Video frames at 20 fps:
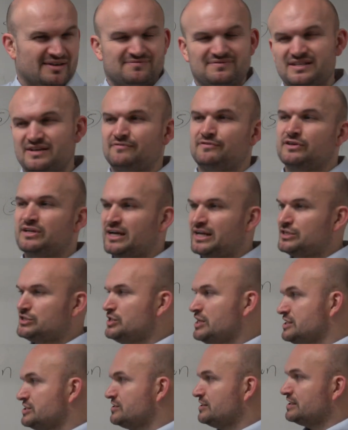have different kind of
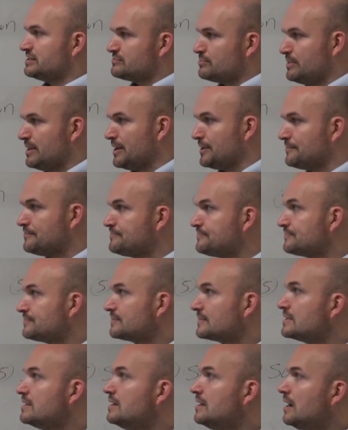change of things from there.
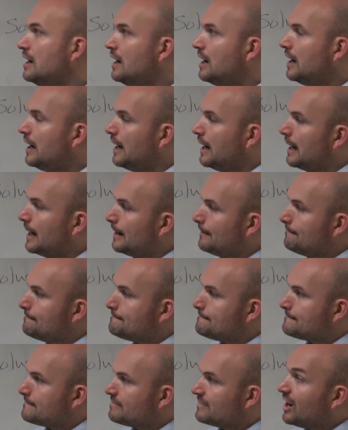Um,
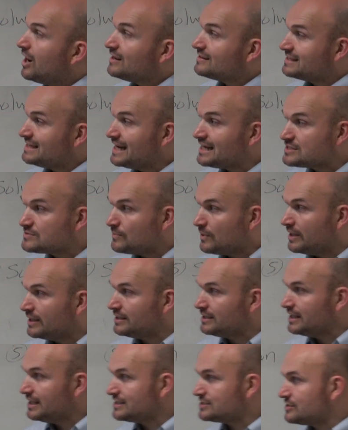all right, the next
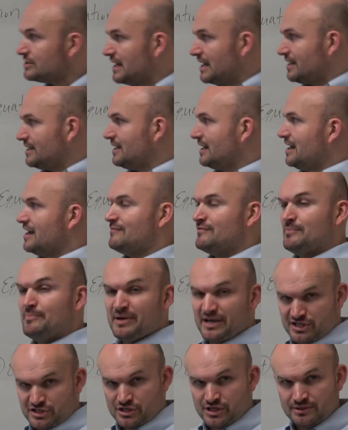one is, so now you kind of have the
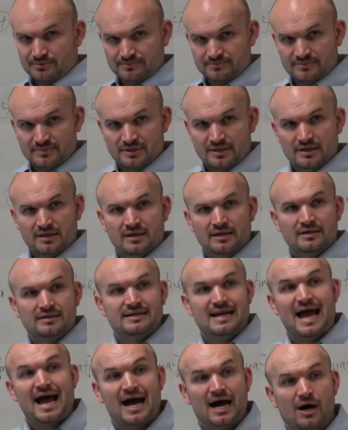picture.
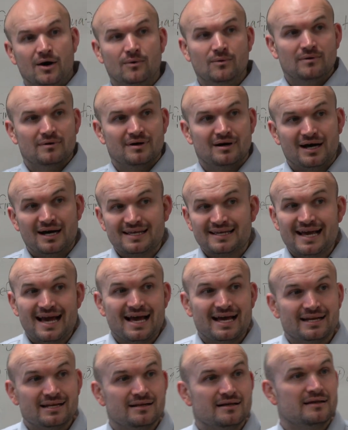Now,
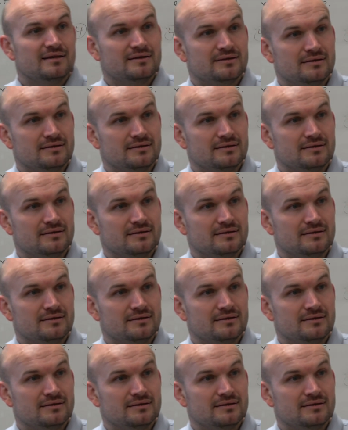again,